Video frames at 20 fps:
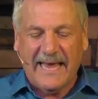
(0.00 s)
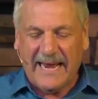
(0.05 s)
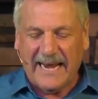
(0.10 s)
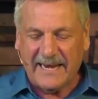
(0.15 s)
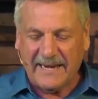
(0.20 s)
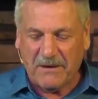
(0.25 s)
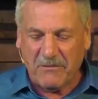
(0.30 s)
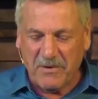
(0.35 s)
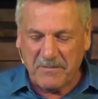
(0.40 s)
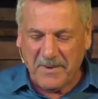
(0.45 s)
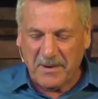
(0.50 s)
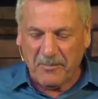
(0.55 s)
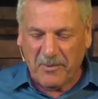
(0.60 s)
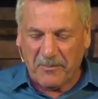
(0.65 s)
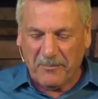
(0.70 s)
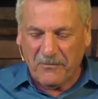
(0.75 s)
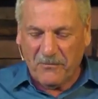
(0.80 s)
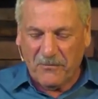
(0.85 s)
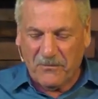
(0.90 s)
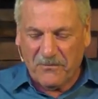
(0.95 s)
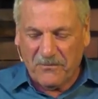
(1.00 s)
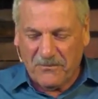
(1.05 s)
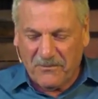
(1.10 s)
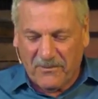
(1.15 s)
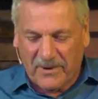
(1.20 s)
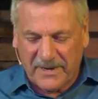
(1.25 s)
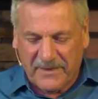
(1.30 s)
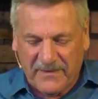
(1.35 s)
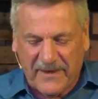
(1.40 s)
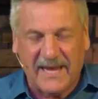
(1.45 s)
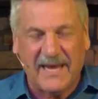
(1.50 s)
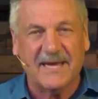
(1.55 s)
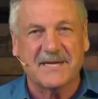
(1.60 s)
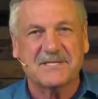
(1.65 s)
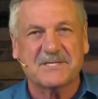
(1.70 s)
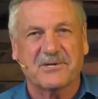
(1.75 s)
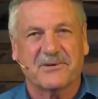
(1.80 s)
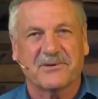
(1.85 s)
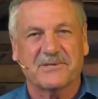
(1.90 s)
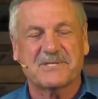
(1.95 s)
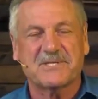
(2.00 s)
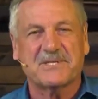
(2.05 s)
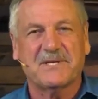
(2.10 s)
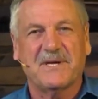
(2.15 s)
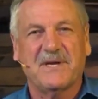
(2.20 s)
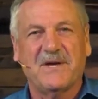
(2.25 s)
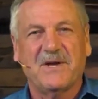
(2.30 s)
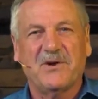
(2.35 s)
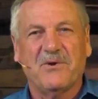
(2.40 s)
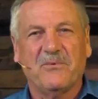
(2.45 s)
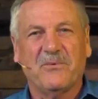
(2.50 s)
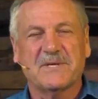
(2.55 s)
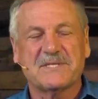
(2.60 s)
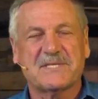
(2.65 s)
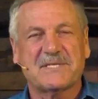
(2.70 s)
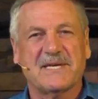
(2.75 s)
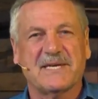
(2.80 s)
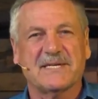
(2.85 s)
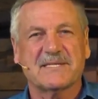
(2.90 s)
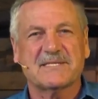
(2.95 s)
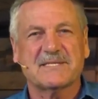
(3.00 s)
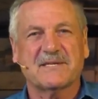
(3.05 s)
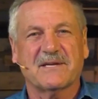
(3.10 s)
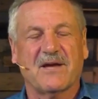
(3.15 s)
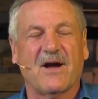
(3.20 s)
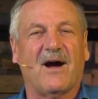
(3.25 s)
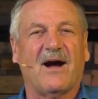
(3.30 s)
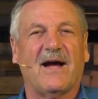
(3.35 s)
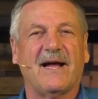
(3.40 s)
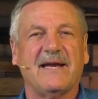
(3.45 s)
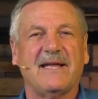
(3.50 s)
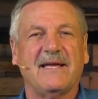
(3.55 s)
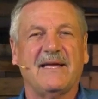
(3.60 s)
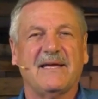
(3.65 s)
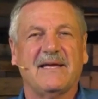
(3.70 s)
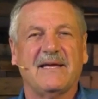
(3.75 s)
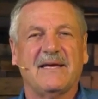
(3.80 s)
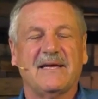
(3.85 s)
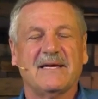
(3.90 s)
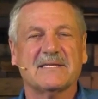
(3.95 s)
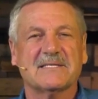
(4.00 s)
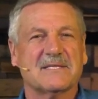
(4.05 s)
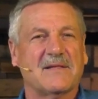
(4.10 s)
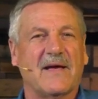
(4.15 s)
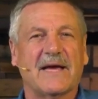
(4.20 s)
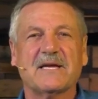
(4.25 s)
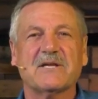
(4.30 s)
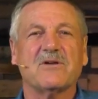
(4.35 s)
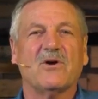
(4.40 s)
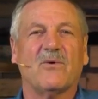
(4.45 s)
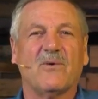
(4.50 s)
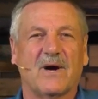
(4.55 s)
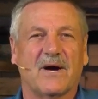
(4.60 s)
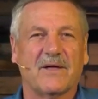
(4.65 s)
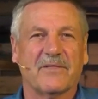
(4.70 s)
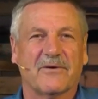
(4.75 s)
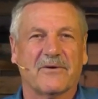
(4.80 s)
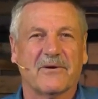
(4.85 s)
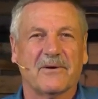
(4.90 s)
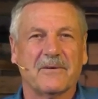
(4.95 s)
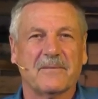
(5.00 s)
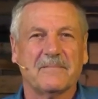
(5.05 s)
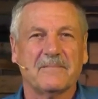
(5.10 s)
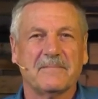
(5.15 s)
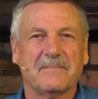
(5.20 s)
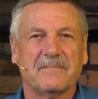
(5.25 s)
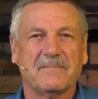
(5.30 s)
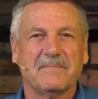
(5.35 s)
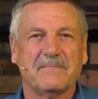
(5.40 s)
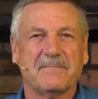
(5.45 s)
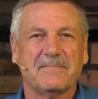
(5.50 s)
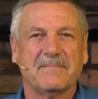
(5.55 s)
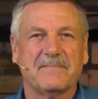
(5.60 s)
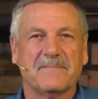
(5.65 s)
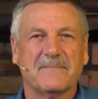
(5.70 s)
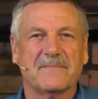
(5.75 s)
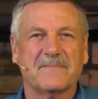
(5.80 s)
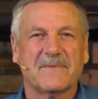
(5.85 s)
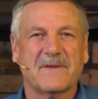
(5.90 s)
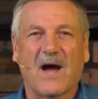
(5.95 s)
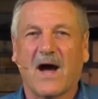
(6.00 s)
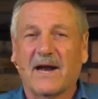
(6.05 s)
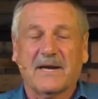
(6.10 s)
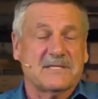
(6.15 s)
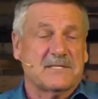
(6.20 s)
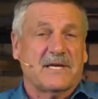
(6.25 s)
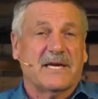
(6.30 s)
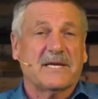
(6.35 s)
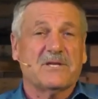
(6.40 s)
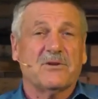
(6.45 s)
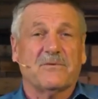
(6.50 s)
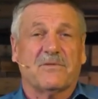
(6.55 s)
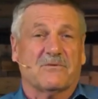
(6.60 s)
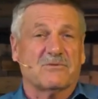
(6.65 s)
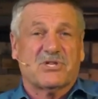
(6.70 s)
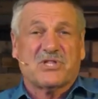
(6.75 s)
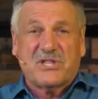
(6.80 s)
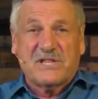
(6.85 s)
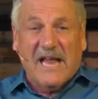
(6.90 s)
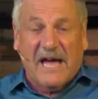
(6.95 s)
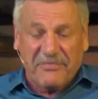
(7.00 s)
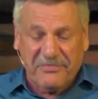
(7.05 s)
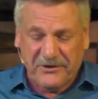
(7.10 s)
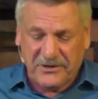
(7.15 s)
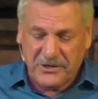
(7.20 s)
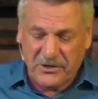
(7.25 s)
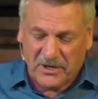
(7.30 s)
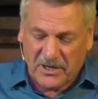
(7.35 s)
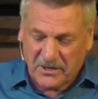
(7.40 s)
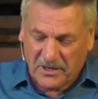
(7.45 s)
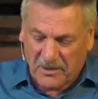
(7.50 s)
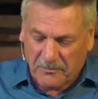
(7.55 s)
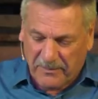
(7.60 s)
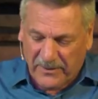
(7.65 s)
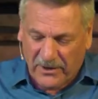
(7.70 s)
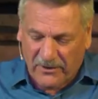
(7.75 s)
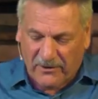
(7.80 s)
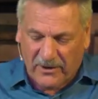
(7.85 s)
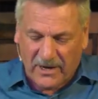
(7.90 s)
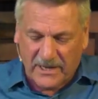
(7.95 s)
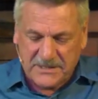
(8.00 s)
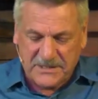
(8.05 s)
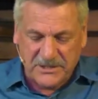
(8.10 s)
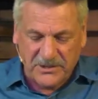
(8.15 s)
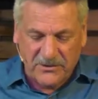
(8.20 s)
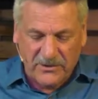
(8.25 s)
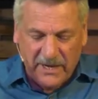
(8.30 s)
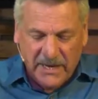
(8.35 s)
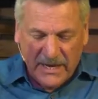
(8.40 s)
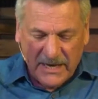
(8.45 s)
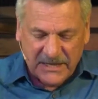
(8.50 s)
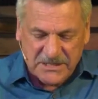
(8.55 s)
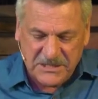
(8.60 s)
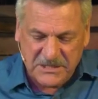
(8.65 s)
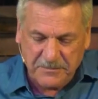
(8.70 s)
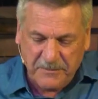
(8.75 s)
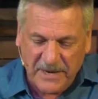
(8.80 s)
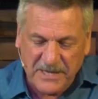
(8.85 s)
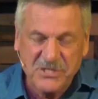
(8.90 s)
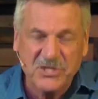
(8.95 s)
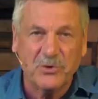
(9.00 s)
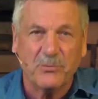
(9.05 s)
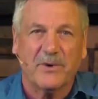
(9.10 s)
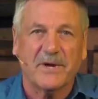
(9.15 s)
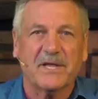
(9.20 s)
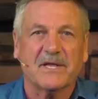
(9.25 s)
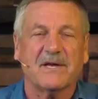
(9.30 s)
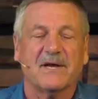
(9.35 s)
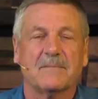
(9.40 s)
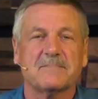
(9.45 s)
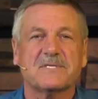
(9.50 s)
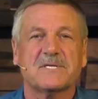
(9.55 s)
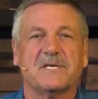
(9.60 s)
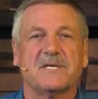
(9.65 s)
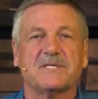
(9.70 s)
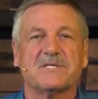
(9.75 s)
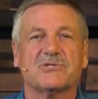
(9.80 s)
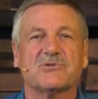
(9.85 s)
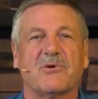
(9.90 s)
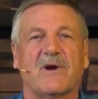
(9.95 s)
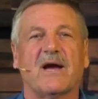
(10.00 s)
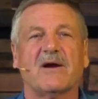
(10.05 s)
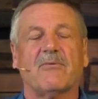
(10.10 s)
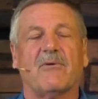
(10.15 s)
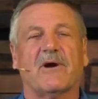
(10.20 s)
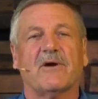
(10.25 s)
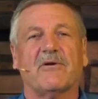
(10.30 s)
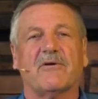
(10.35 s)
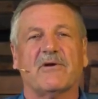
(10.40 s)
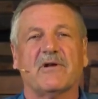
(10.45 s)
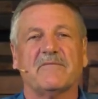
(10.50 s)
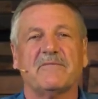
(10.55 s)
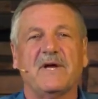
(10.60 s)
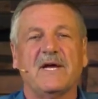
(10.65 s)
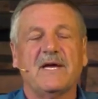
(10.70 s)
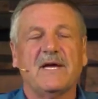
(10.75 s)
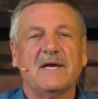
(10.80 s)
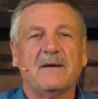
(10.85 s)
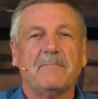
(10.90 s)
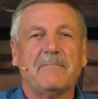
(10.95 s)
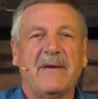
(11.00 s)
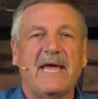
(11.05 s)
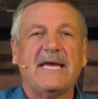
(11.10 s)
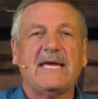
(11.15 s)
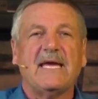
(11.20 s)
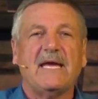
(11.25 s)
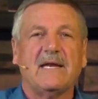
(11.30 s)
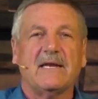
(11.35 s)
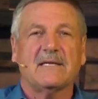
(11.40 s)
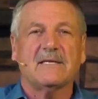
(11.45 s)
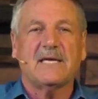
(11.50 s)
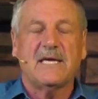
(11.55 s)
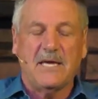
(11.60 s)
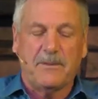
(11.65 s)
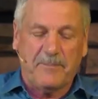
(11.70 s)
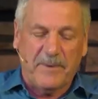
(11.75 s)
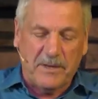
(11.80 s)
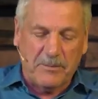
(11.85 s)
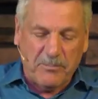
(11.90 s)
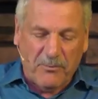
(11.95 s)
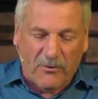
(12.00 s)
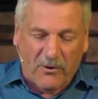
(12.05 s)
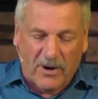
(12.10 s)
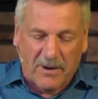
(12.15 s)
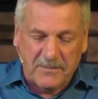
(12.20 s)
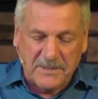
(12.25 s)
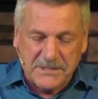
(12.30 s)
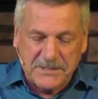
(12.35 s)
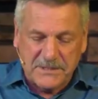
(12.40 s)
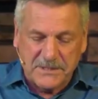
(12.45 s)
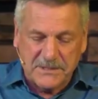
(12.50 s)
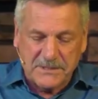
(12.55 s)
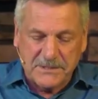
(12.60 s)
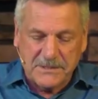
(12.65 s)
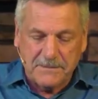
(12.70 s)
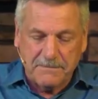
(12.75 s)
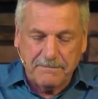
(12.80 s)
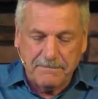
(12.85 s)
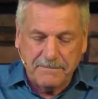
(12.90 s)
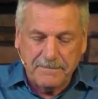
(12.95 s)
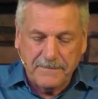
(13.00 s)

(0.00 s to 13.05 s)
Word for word: And I remember one of the answers was this God is like no other. God is like no, there's nothing you can compare God to, especially when it comes to his track record of making and keeping promises.